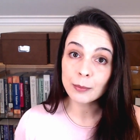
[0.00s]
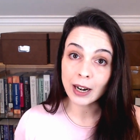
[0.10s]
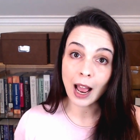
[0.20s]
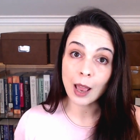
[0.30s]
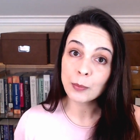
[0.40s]
but
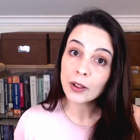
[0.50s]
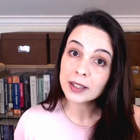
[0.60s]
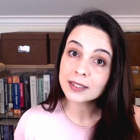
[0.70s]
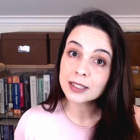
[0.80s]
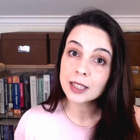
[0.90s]

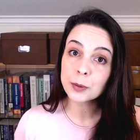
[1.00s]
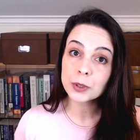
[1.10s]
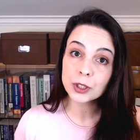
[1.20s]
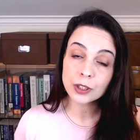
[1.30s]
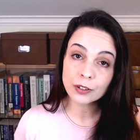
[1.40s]
hypotheses that we
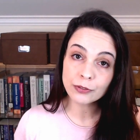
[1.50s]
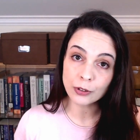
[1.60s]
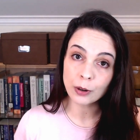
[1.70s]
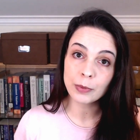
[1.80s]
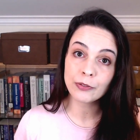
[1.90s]
should
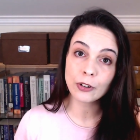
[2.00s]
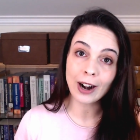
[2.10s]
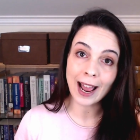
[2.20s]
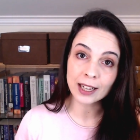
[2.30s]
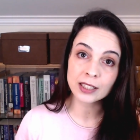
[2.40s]
confirm
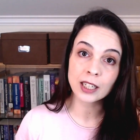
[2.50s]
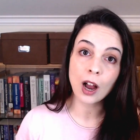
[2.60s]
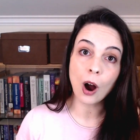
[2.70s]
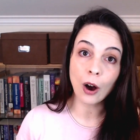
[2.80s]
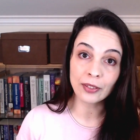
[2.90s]
before acting
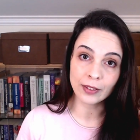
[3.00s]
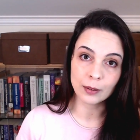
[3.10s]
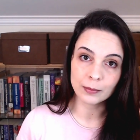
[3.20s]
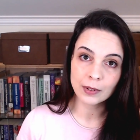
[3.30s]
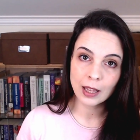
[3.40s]
on
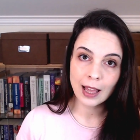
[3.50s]
them,